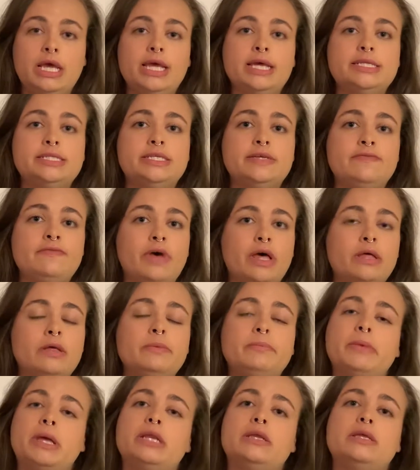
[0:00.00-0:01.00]

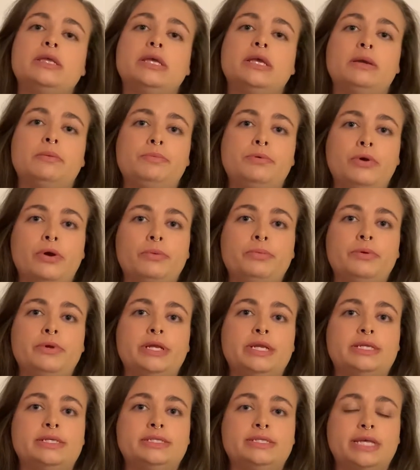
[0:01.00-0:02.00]
Developmentally appropriate
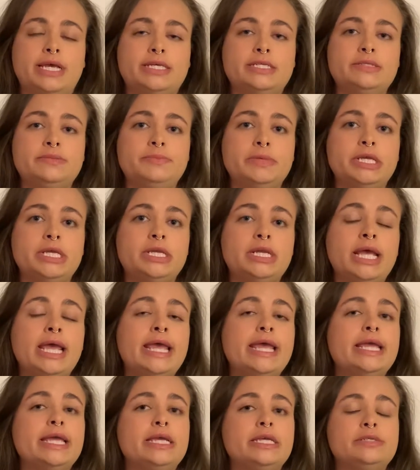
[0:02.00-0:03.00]
assessment
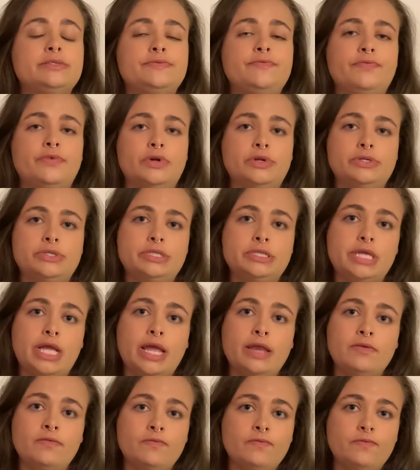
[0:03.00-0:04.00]
is first
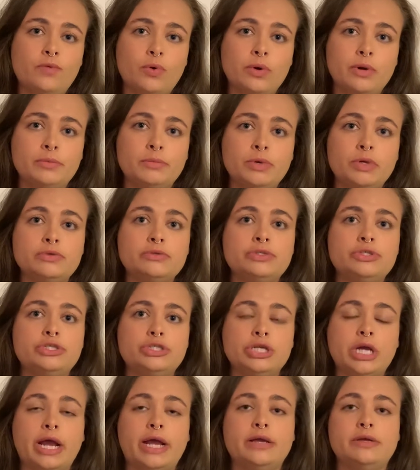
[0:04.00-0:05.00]
and foremost
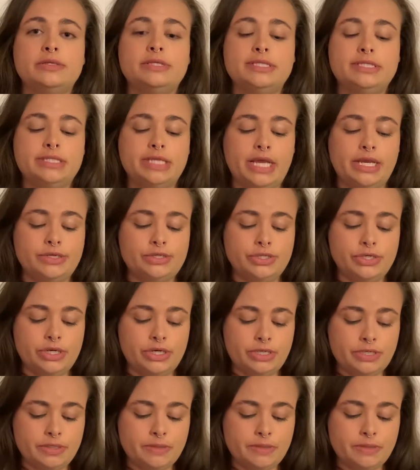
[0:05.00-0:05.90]
child-centered.